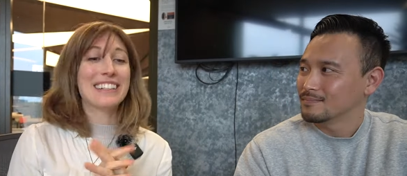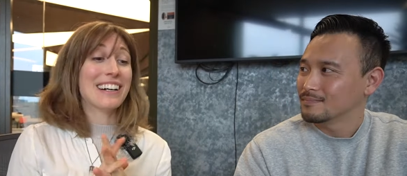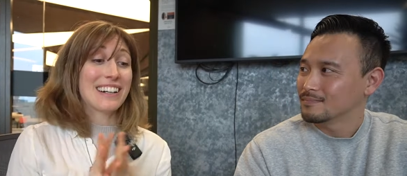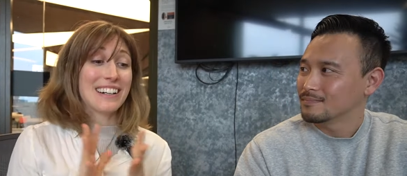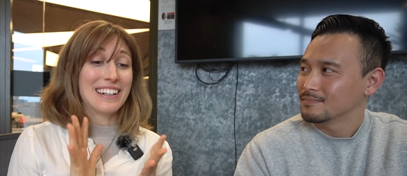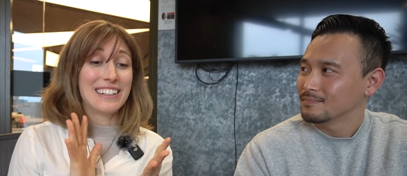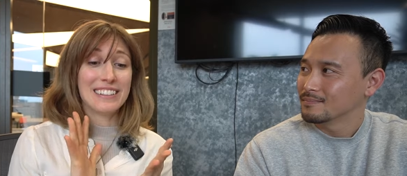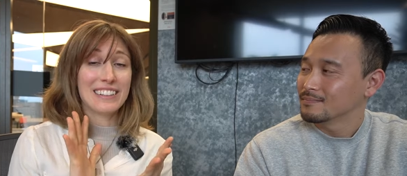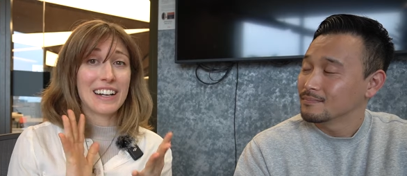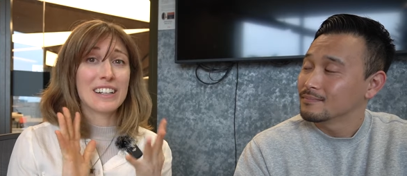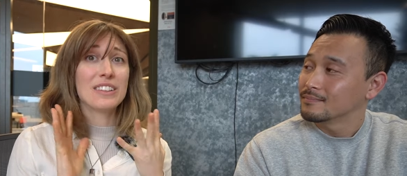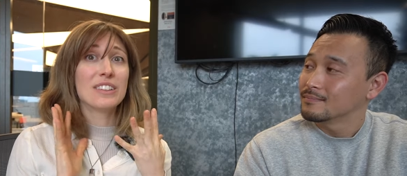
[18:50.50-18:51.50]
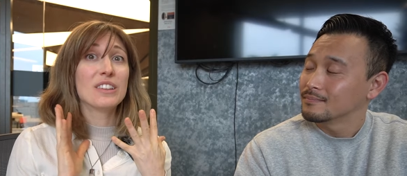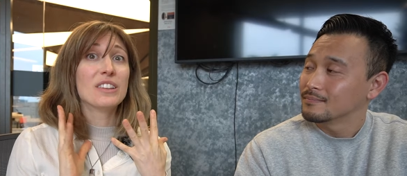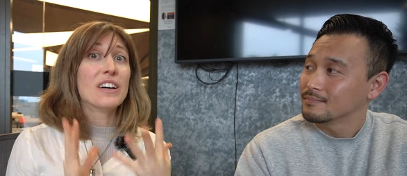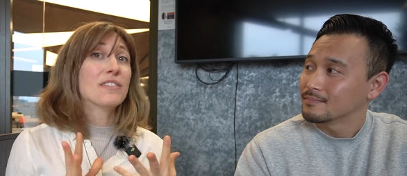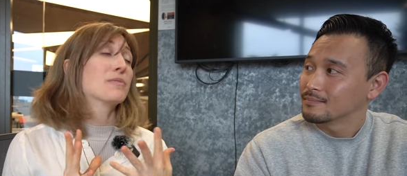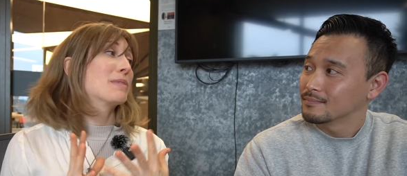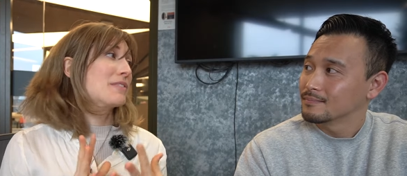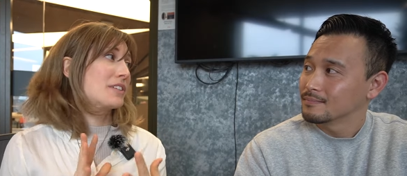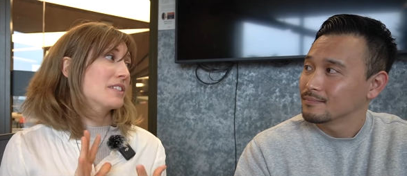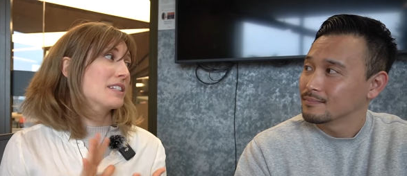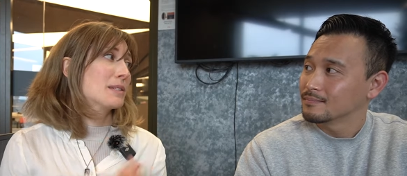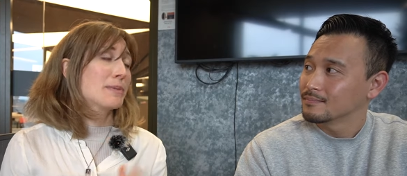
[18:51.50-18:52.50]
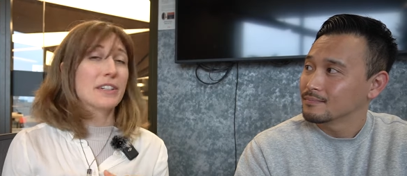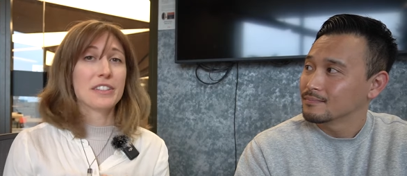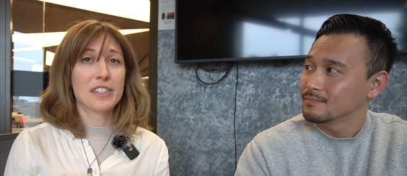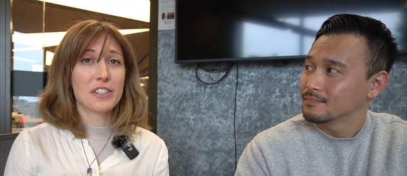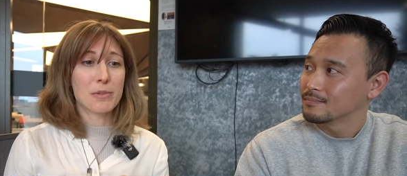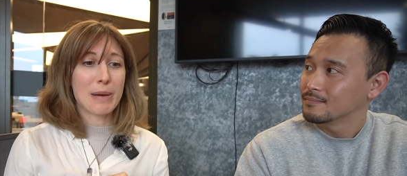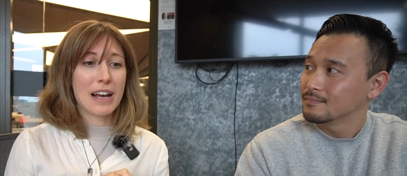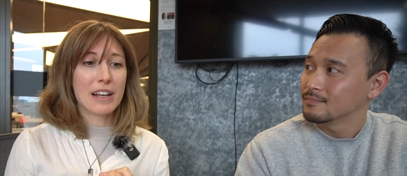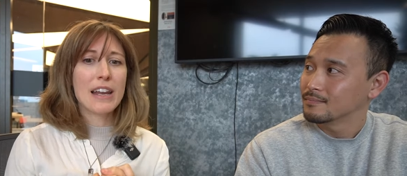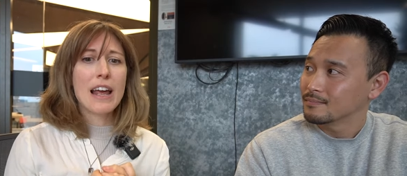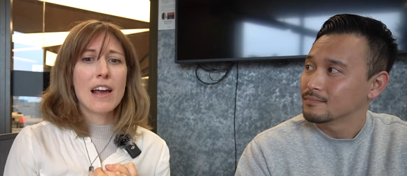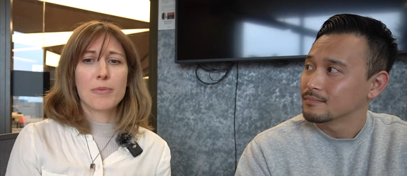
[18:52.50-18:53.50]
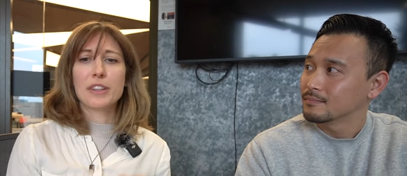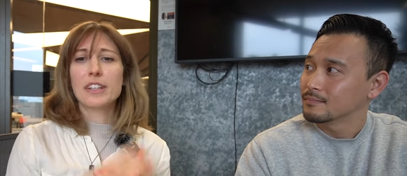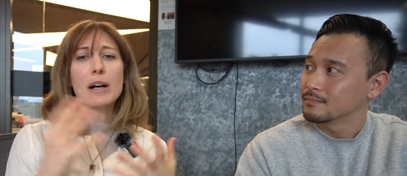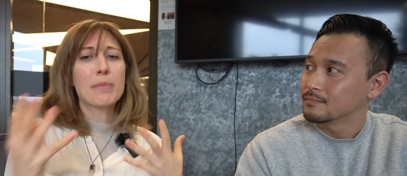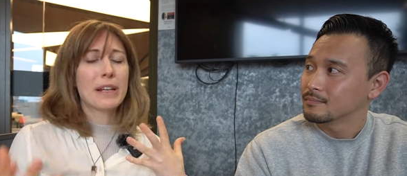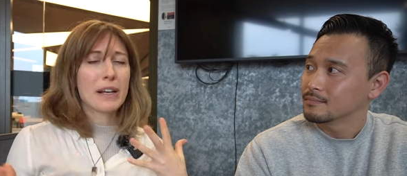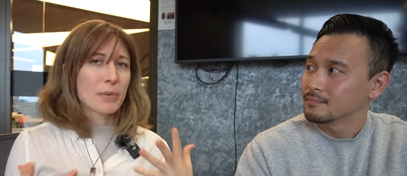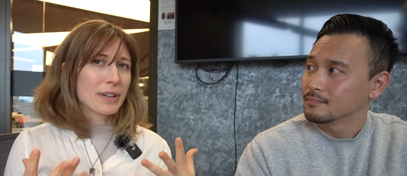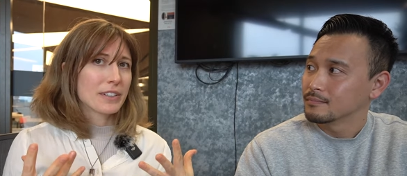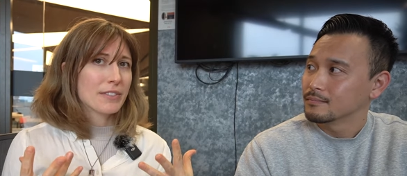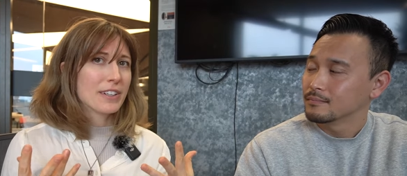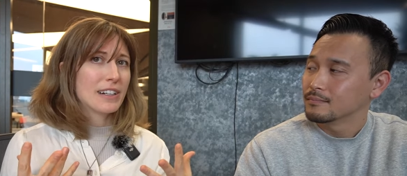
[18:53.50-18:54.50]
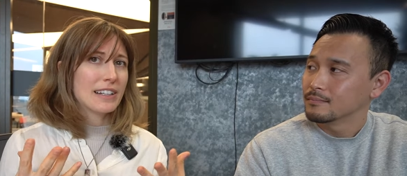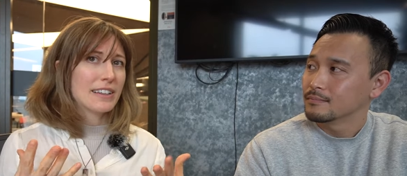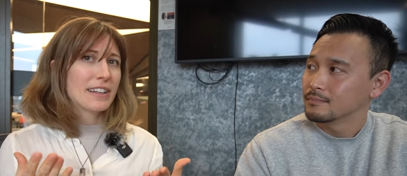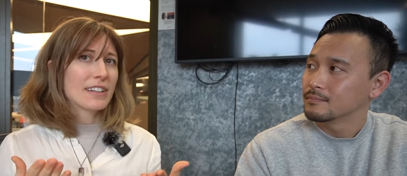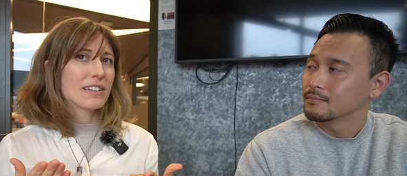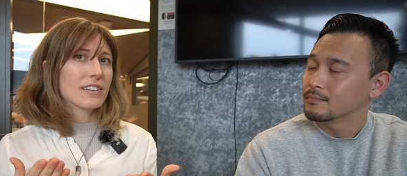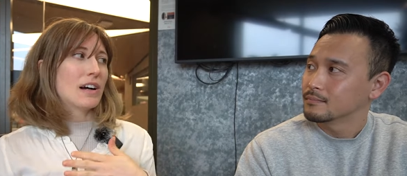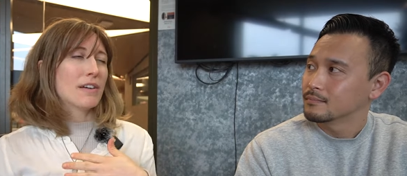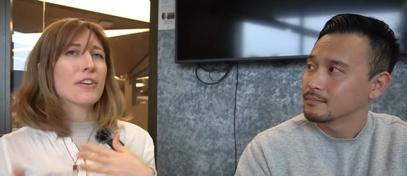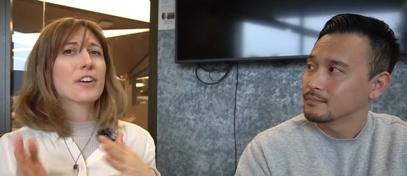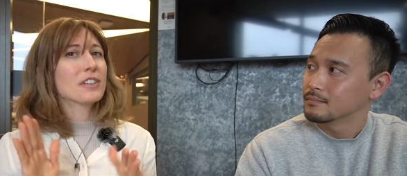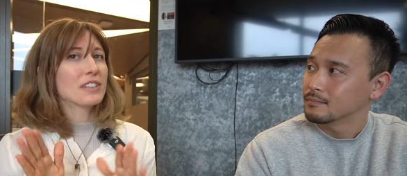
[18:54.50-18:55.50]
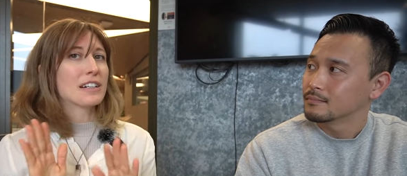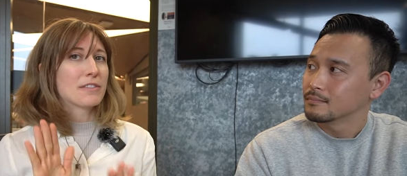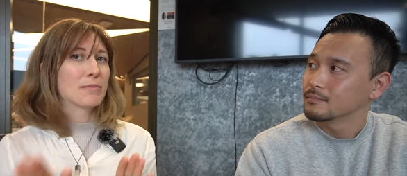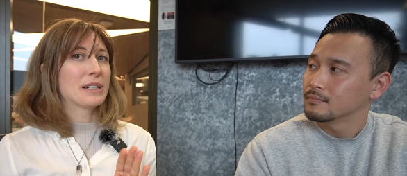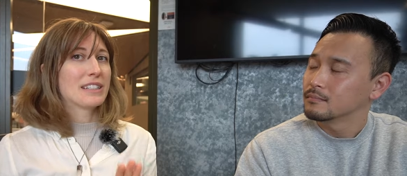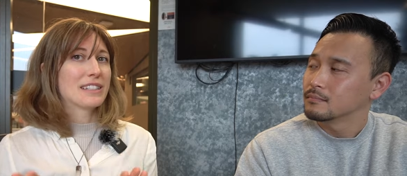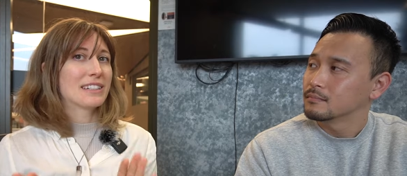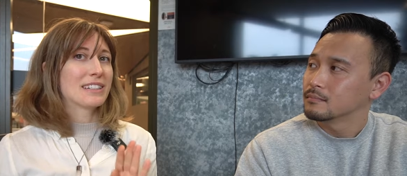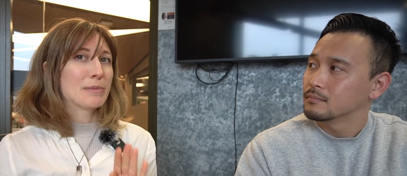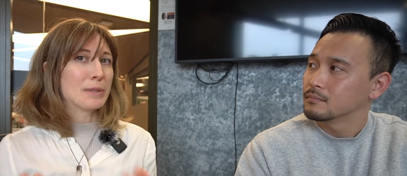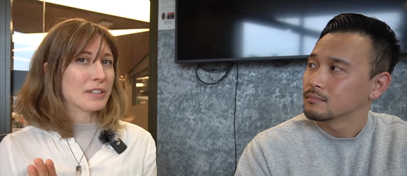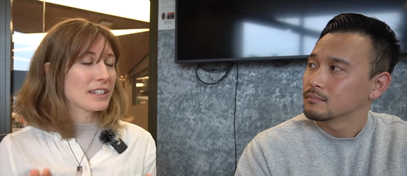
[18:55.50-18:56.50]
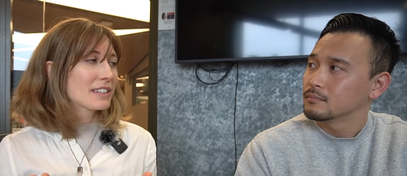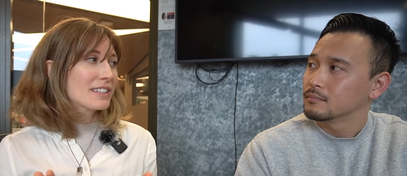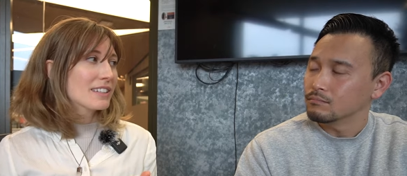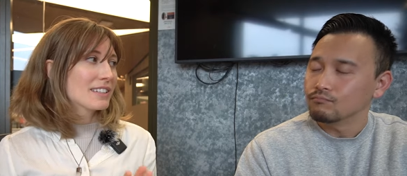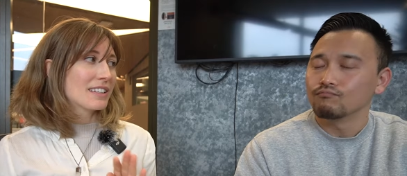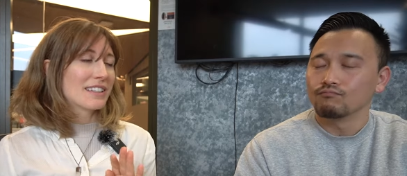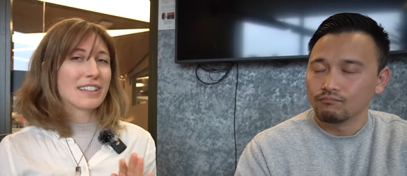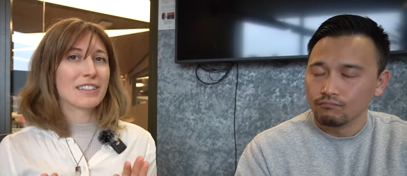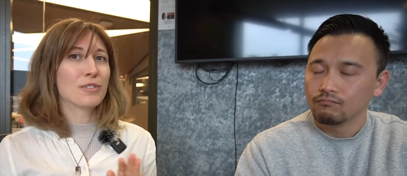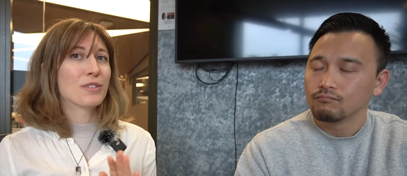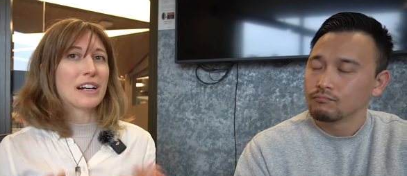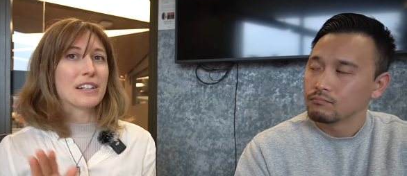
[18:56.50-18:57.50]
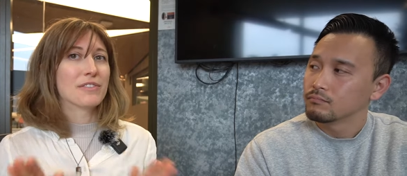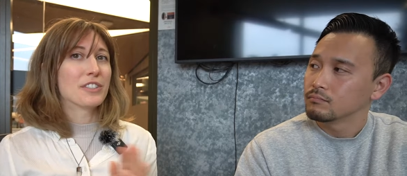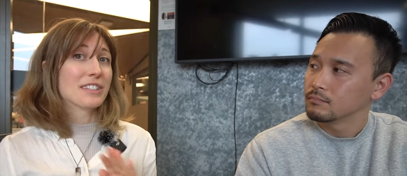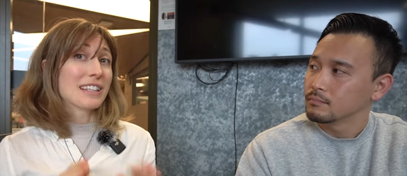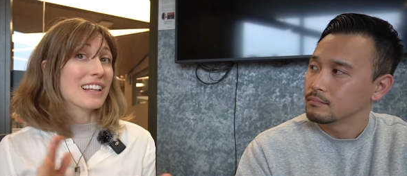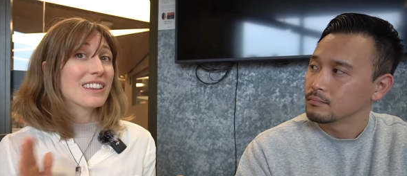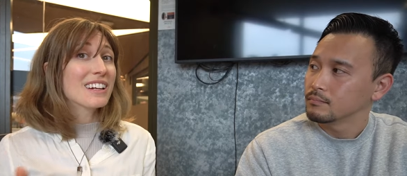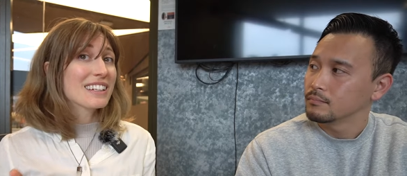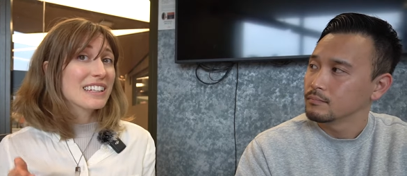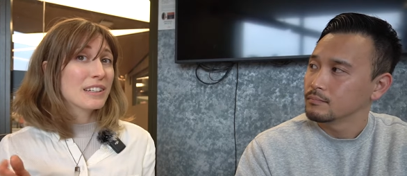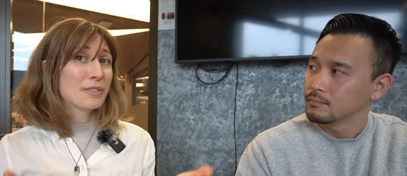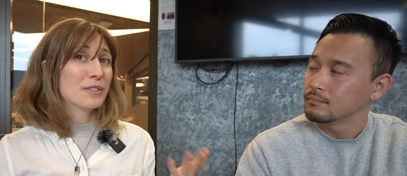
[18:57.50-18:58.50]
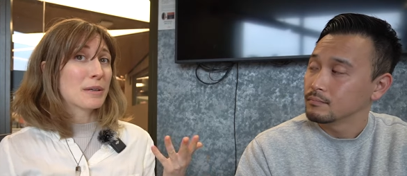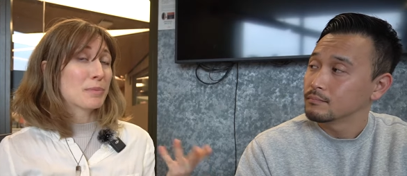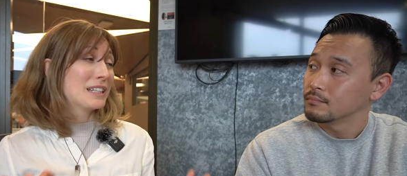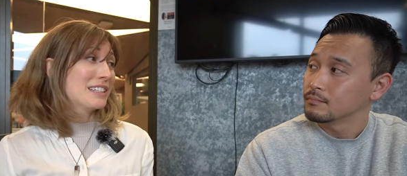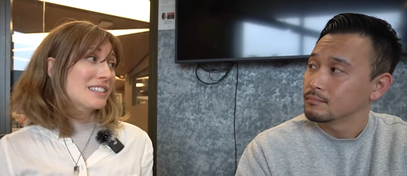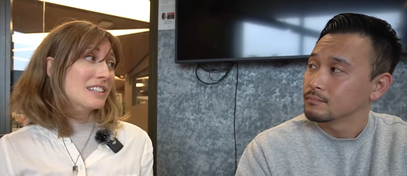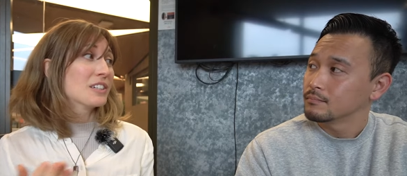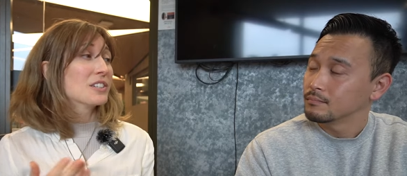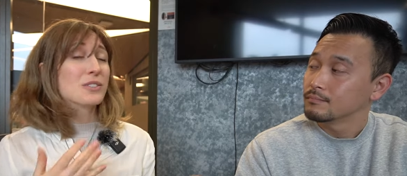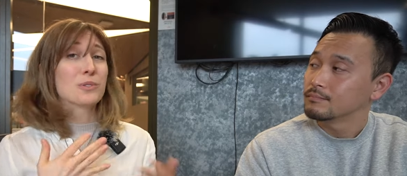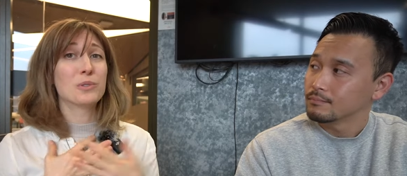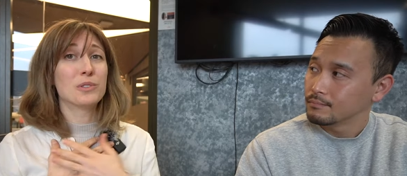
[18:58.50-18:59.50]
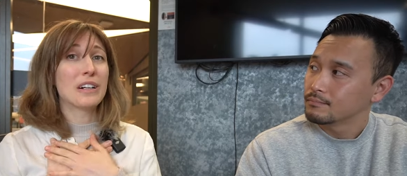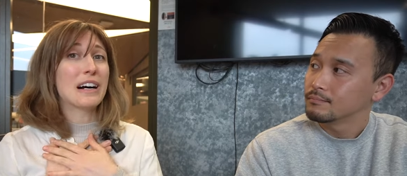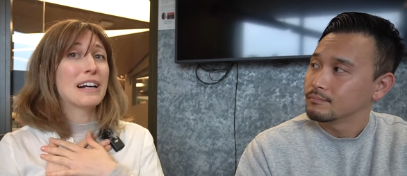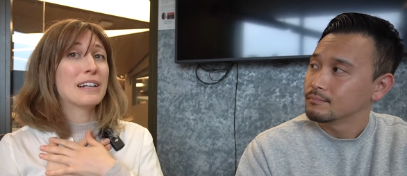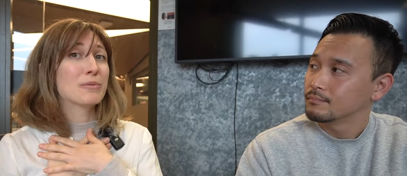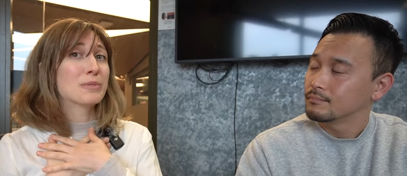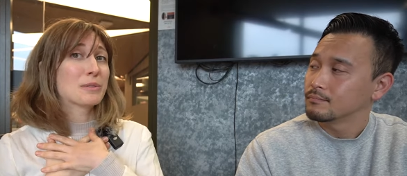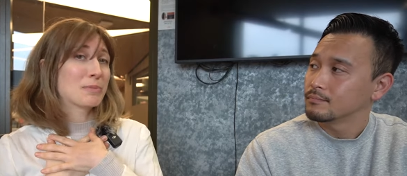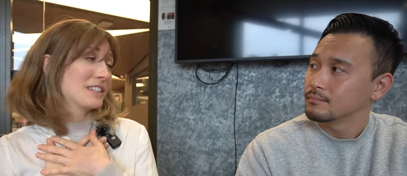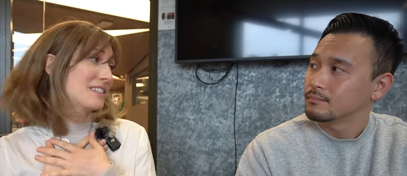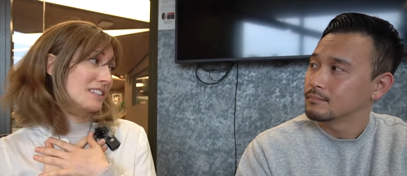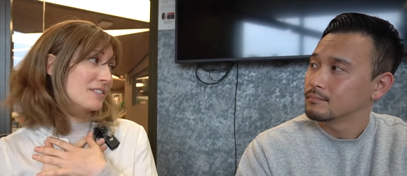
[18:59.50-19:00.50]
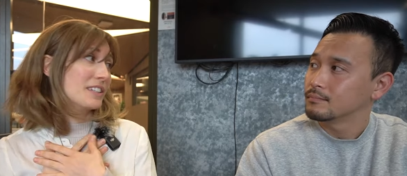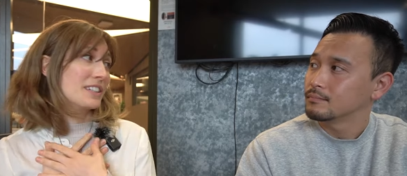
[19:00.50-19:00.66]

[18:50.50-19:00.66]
Speaker 1: yeah, I, I loved my first experience in Japan. With the company I worked for, I think I've heard a lot of mixed experiences. Mm. I hmm. think you kind of just get lucky if you get placed in a good school. I was placed in a